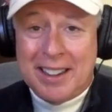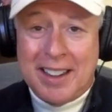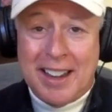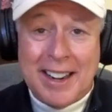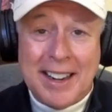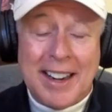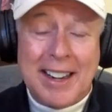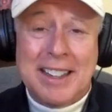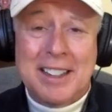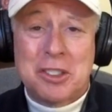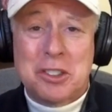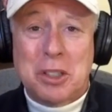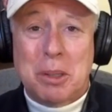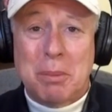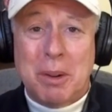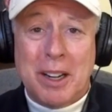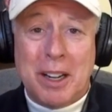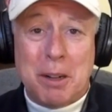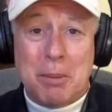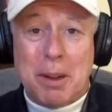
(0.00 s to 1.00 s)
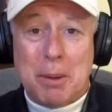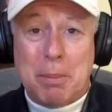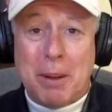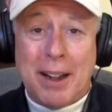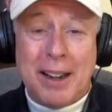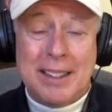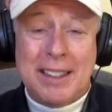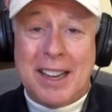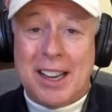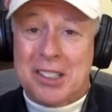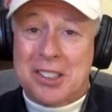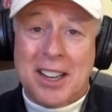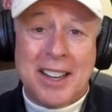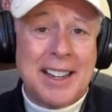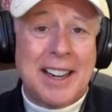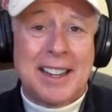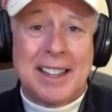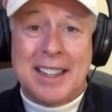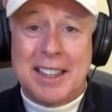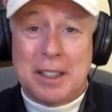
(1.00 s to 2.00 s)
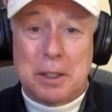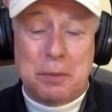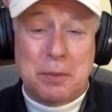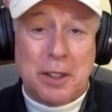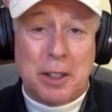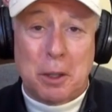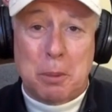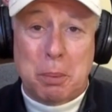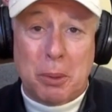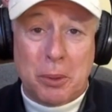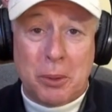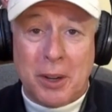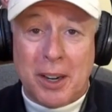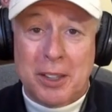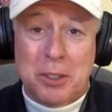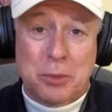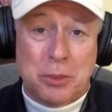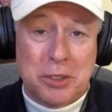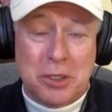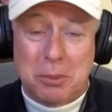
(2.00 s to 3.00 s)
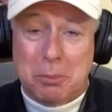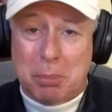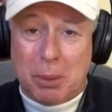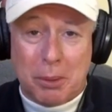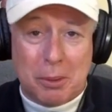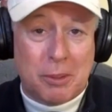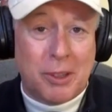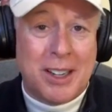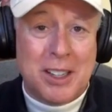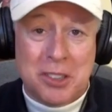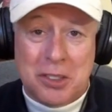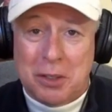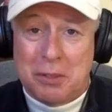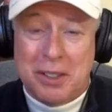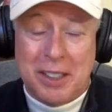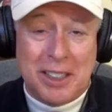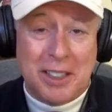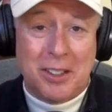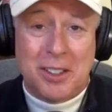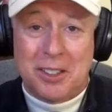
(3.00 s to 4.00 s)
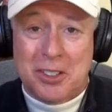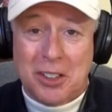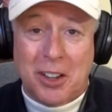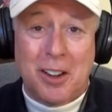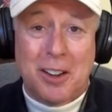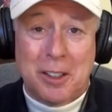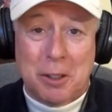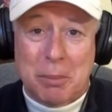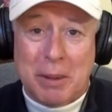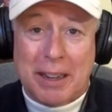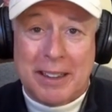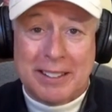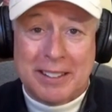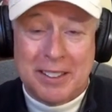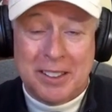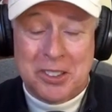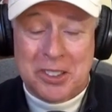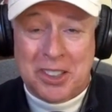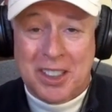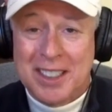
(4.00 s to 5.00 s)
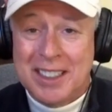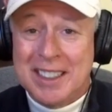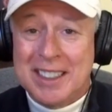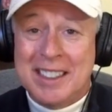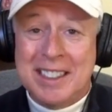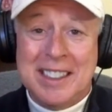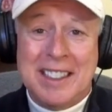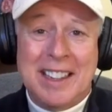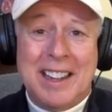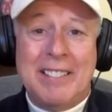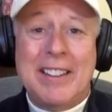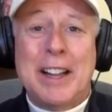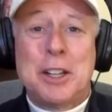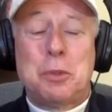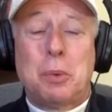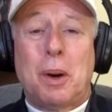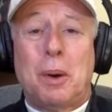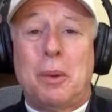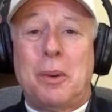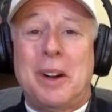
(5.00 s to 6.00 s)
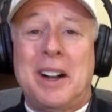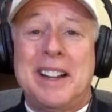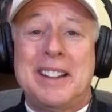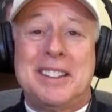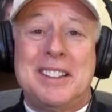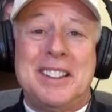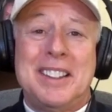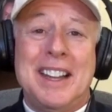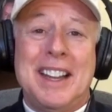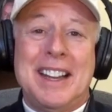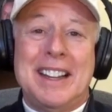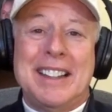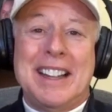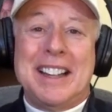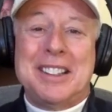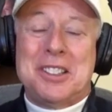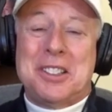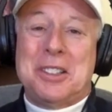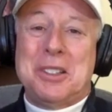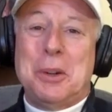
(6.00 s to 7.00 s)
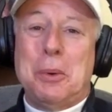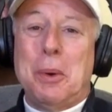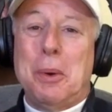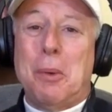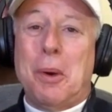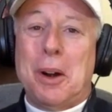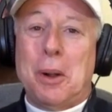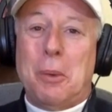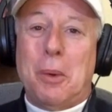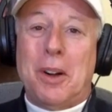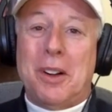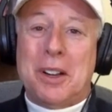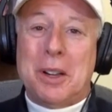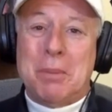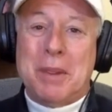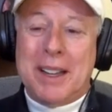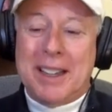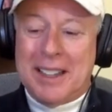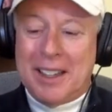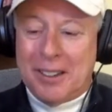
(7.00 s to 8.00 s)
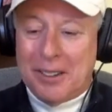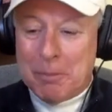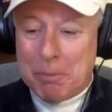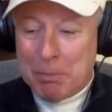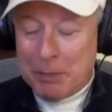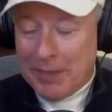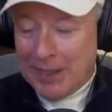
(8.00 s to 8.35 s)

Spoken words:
got to get somebody on my podcast. I got to get a fellow progressive in here to talk about this. And that's where we're at today. And that's who we want to welcome in here.